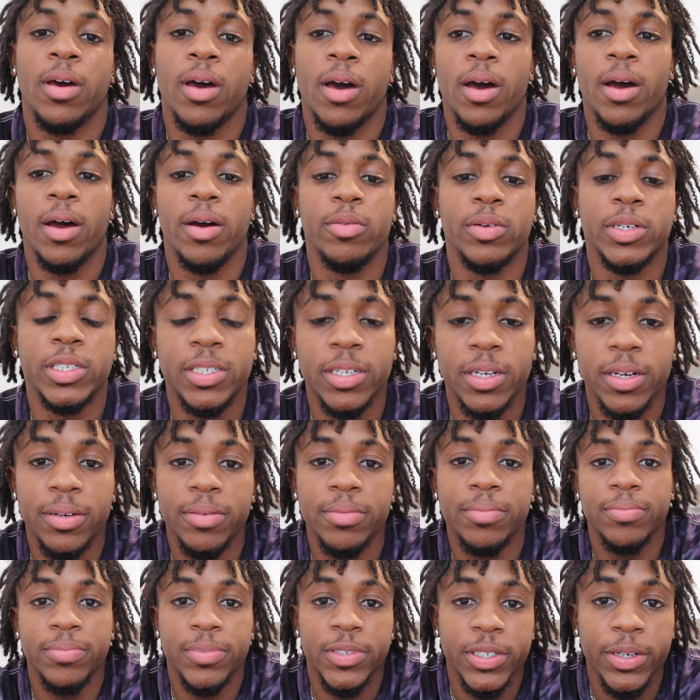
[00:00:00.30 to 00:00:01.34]
Alright, what's
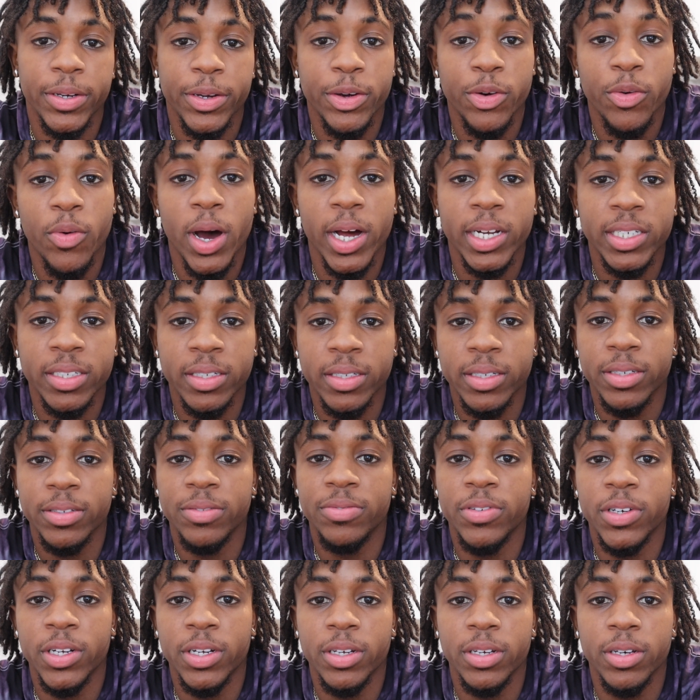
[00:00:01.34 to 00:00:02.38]
up? So you're watching this
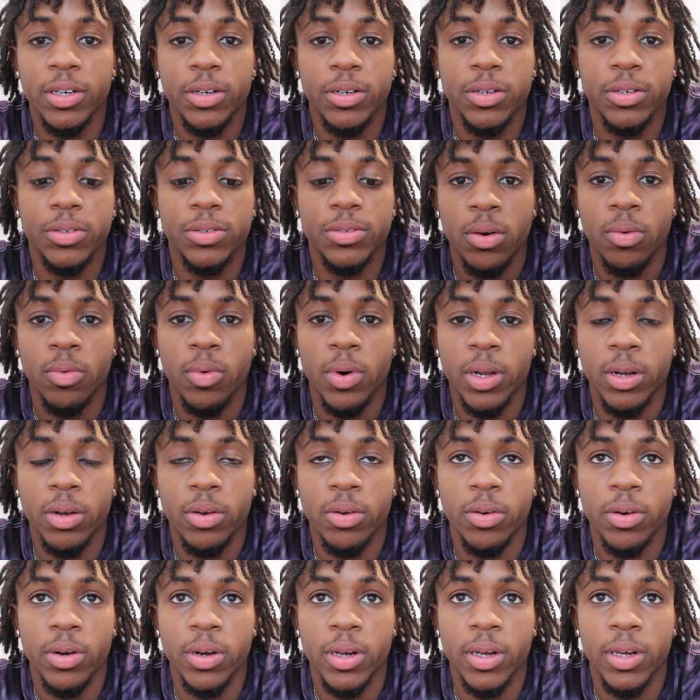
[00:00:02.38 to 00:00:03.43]
video
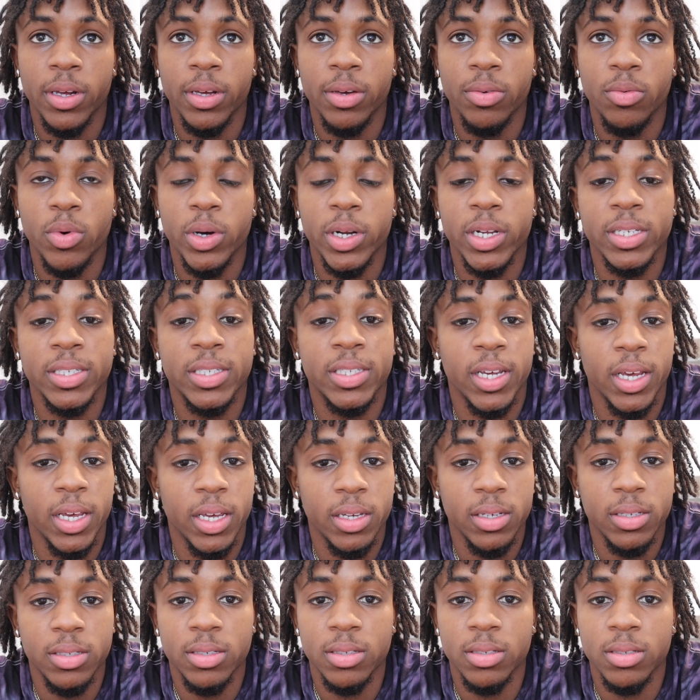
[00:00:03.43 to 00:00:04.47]
wondering what it
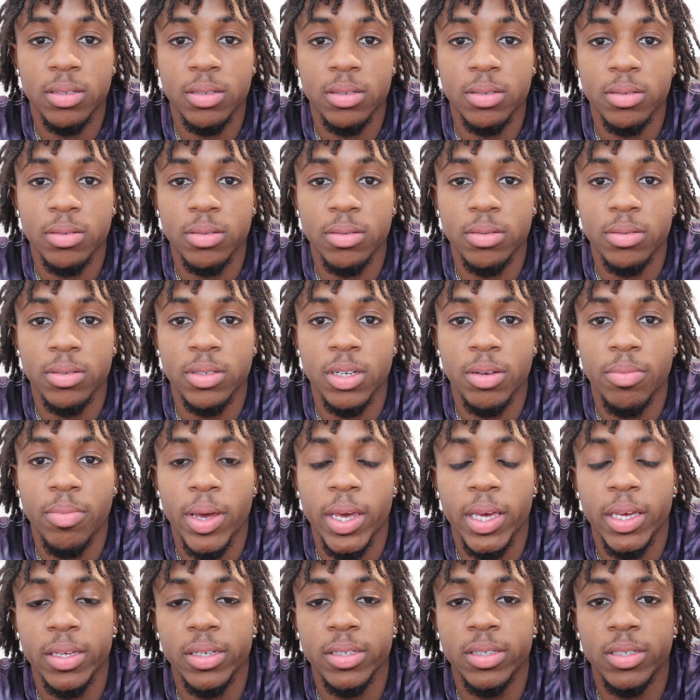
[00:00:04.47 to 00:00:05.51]
takes to
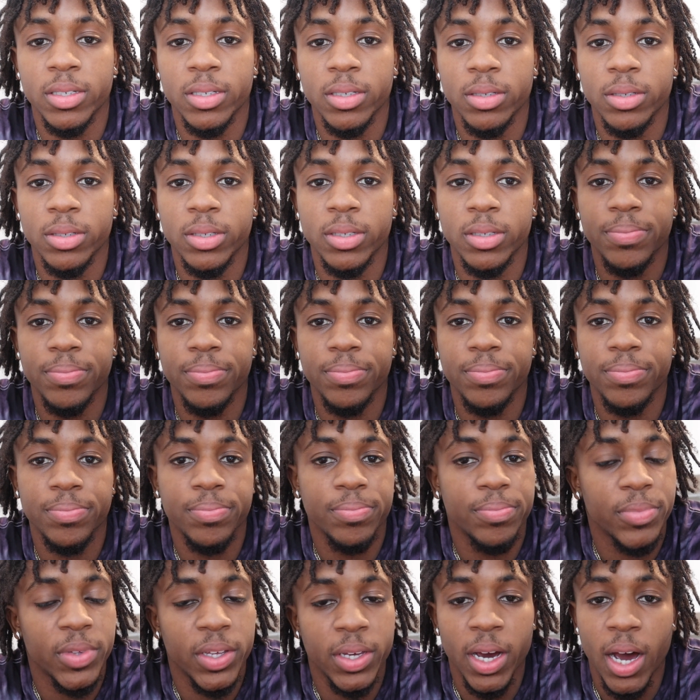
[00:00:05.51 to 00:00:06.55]
make it to
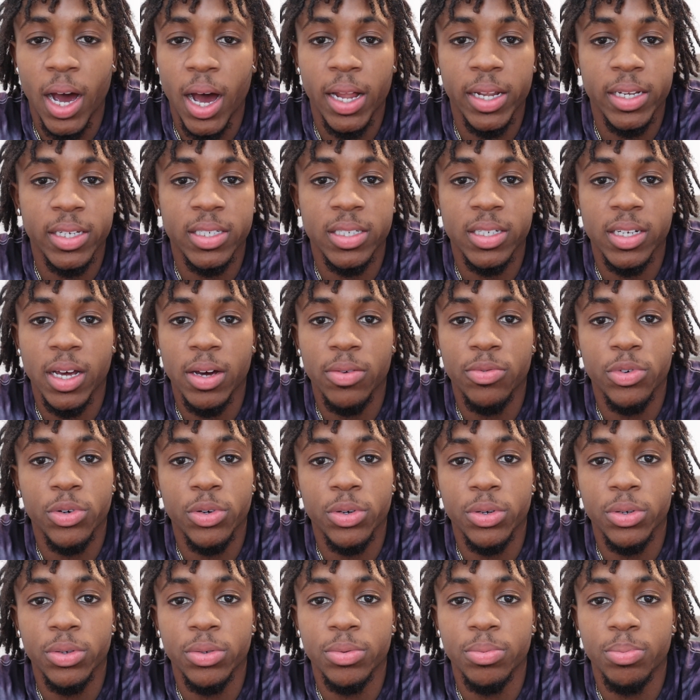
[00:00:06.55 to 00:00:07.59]
college
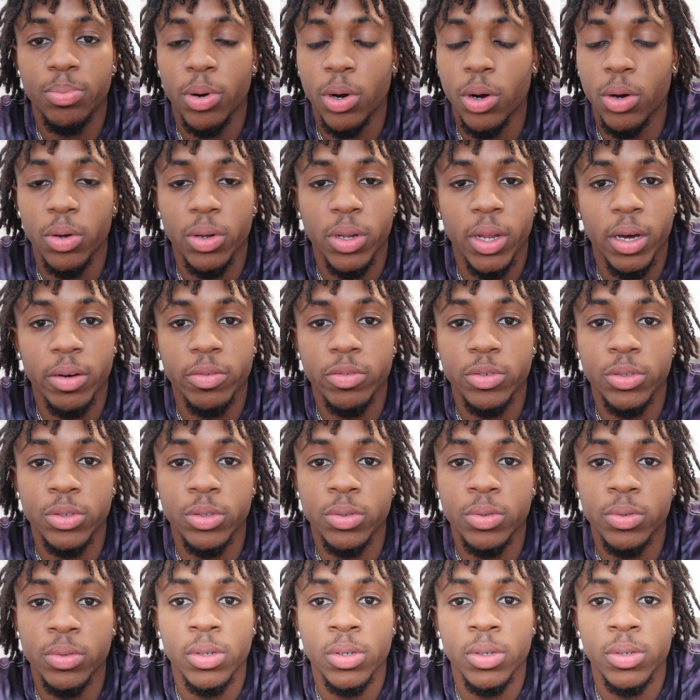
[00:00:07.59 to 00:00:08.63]
level, pro
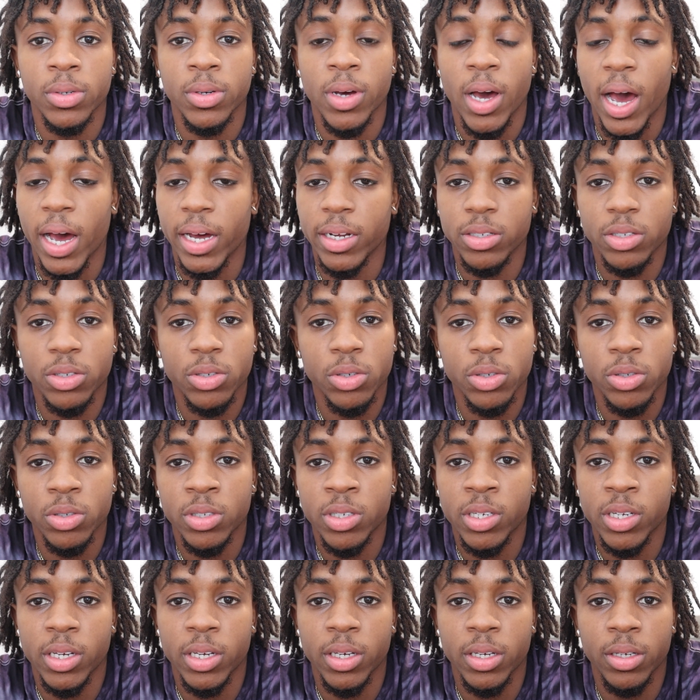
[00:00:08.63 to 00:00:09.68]
level, high school
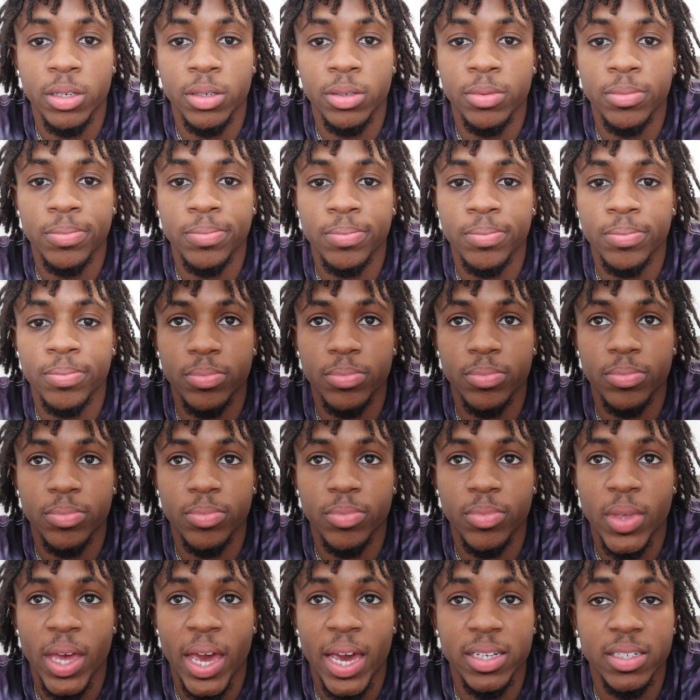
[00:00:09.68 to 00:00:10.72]

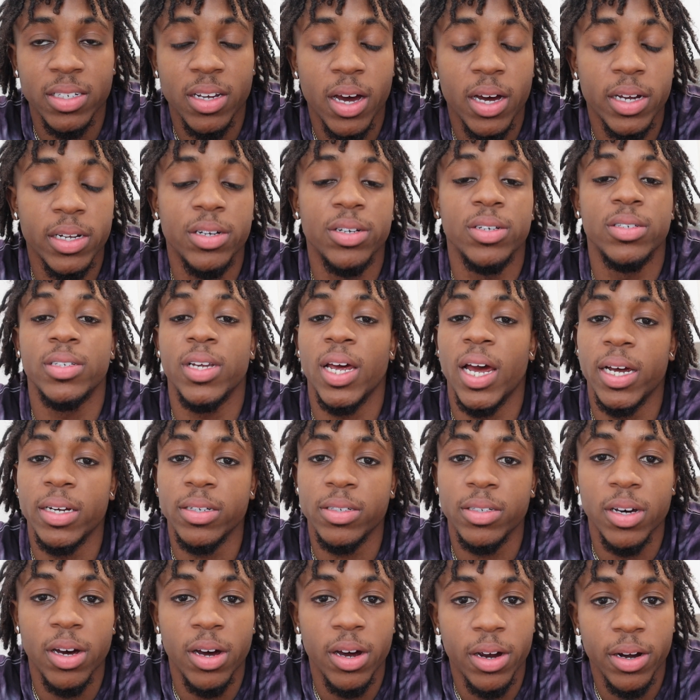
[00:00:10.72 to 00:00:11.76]
team as an
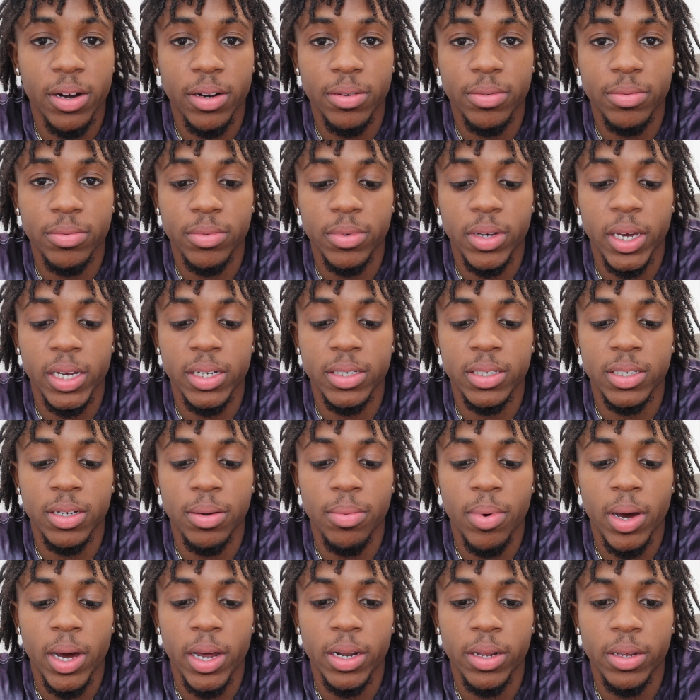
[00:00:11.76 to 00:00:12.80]
undersized guard, as
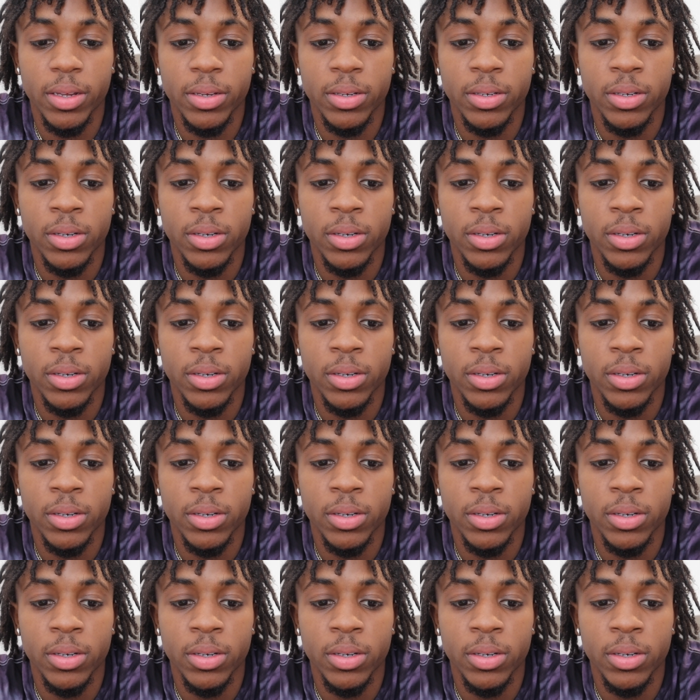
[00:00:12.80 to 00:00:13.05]
somebody